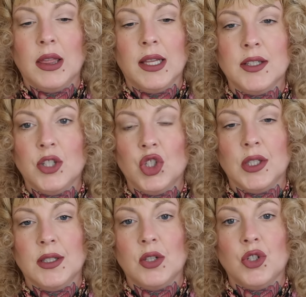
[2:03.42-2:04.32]
let's
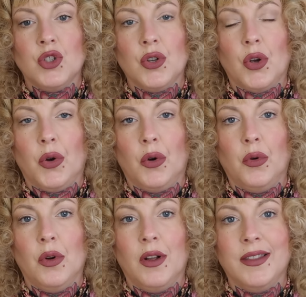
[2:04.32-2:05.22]
just
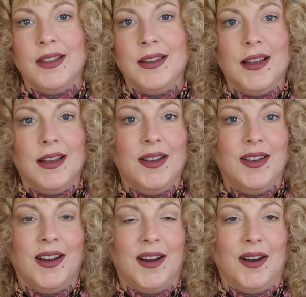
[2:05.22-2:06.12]
show
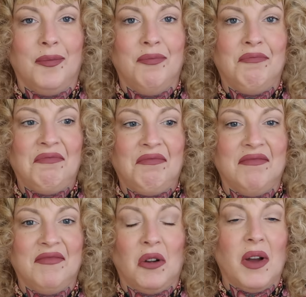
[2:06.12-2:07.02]
the um,
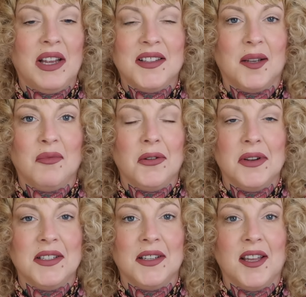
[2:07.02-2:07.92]
ways I'm
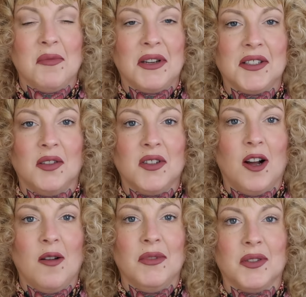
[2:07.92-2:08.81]
going to keep myself
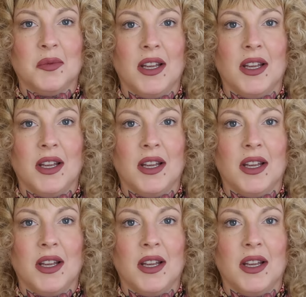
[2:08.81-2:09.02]
calm this